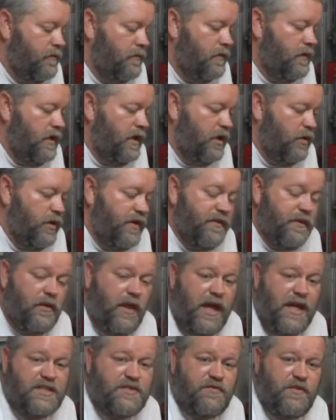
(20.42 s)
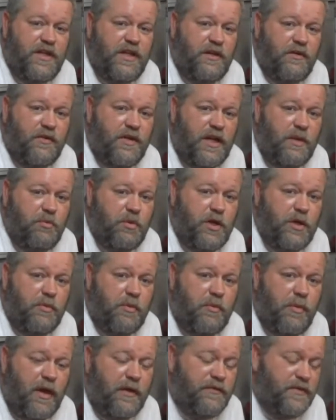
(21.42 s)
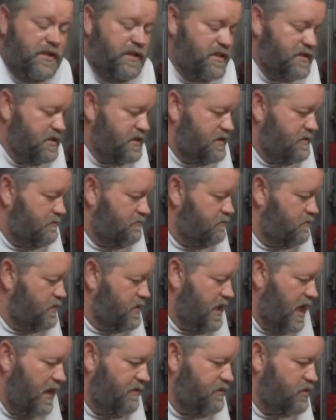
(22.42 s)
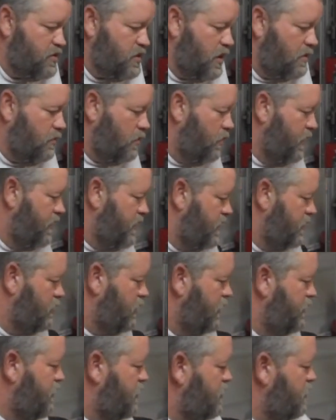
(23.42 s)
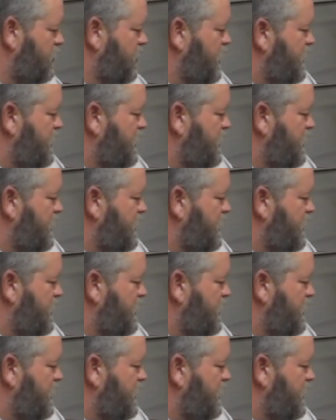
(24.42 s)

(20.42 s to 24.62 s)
You know, in the last video that I put up about this, I was having trouble with it. Went through the